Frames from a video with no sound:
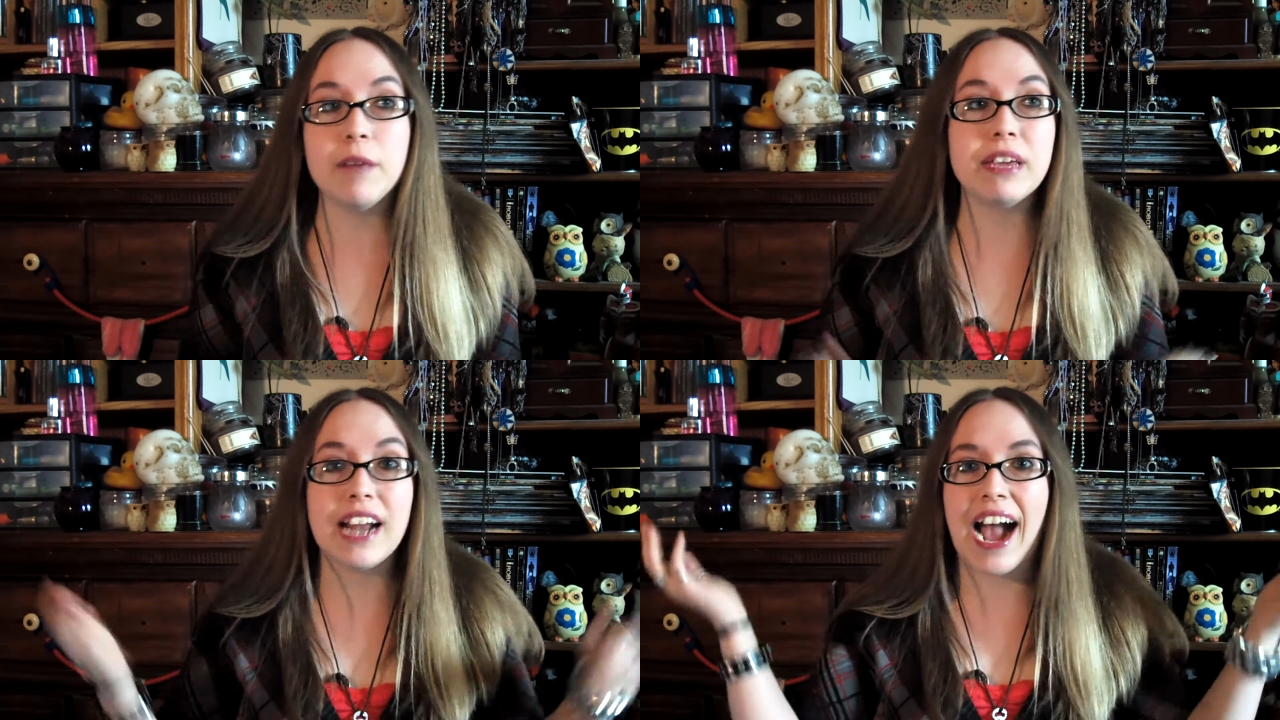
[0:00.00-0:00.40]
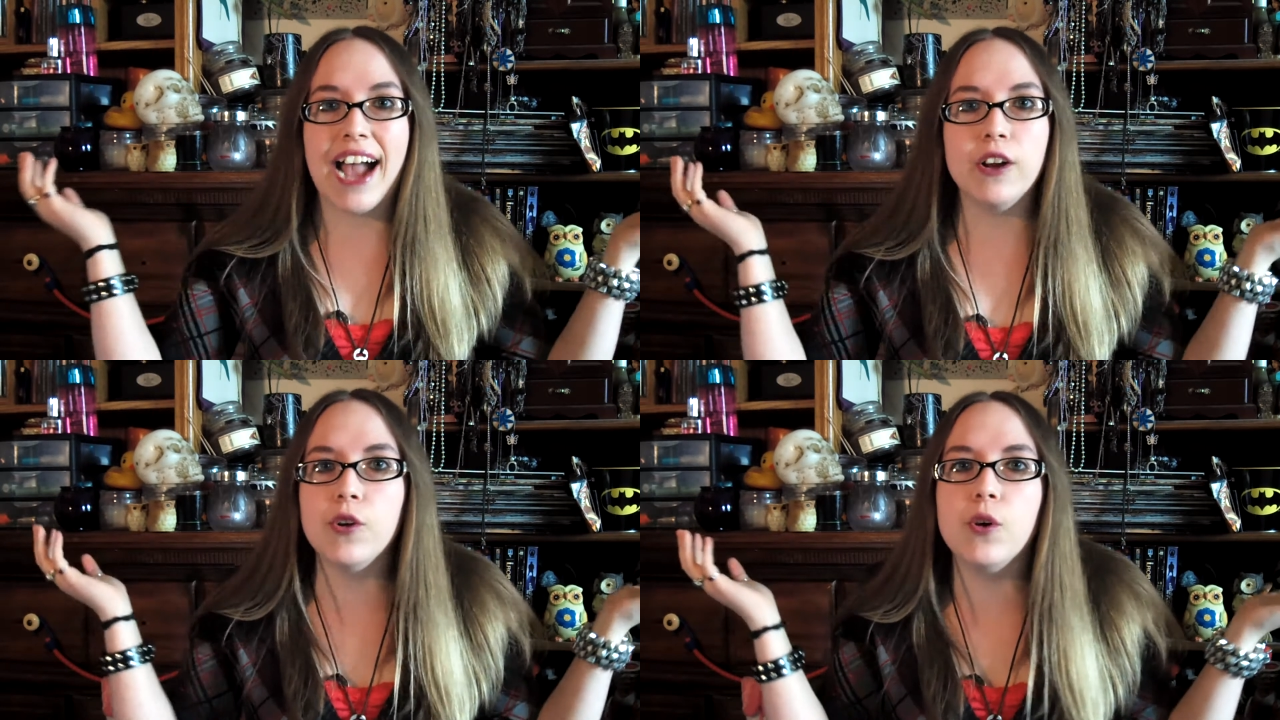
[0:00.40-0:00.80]
I mean,
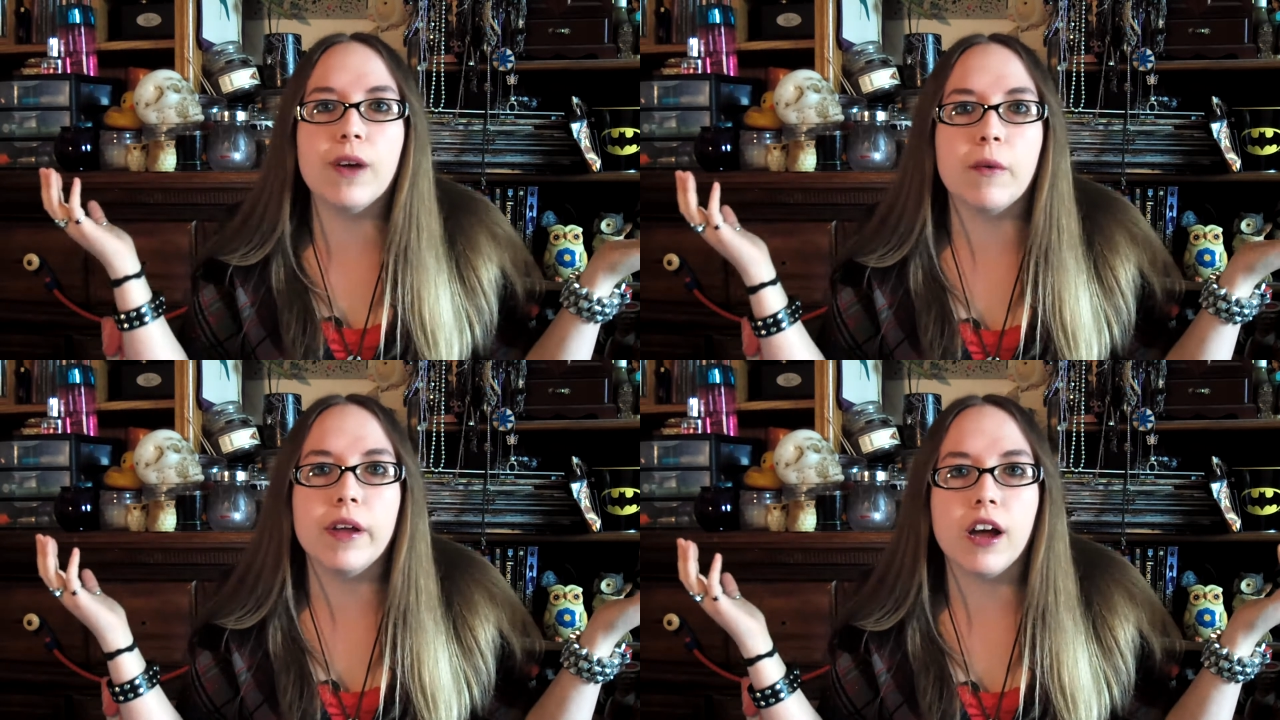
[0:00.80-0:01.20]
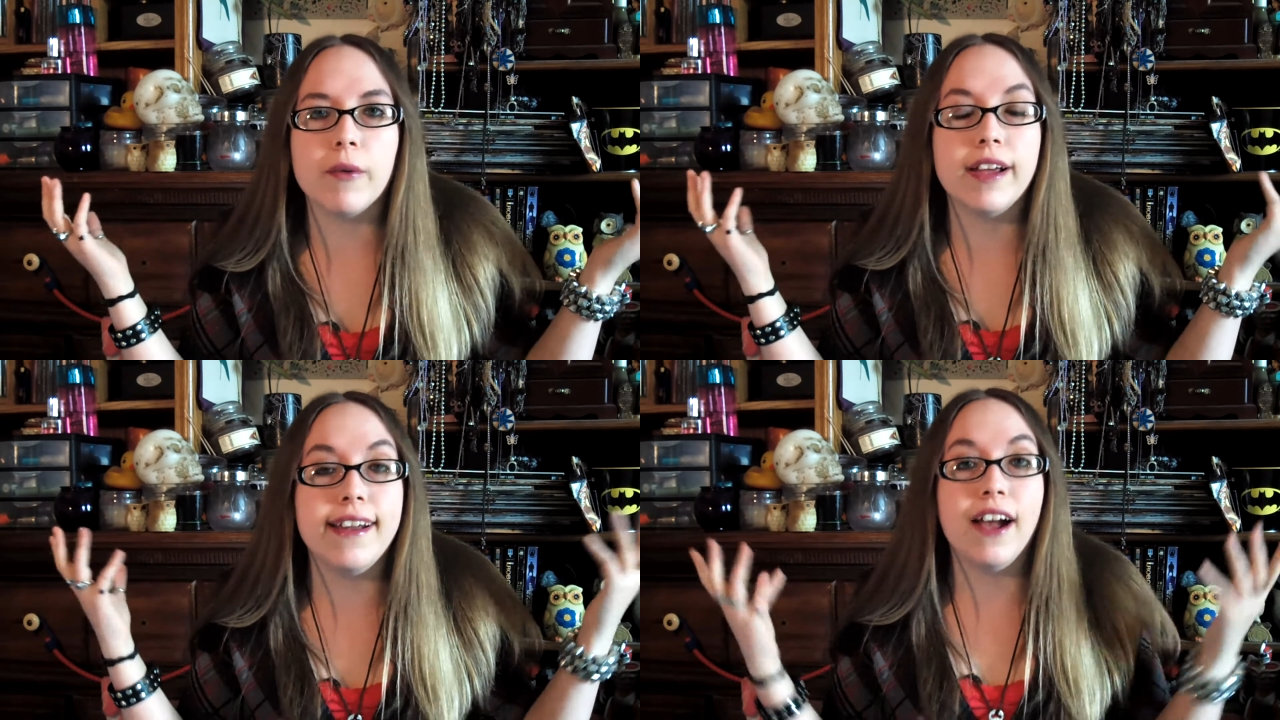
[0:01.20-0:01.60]
I don't know where we
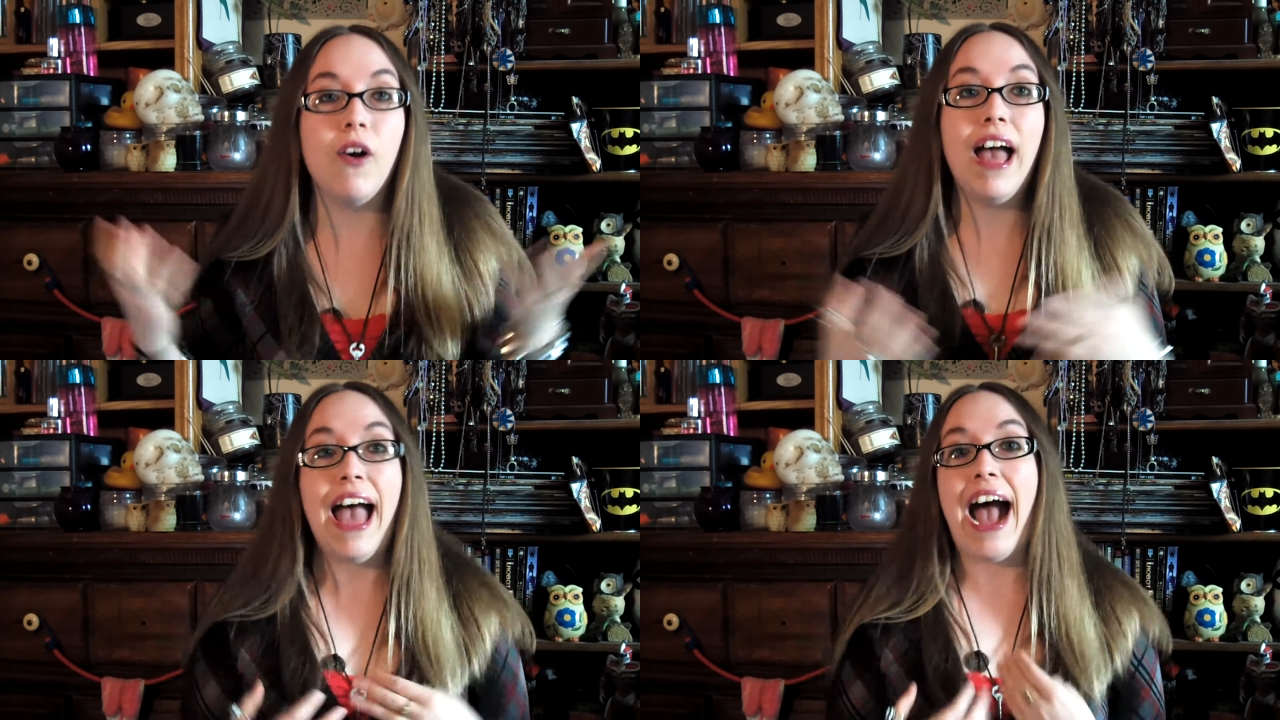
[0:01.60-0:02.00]
are right now.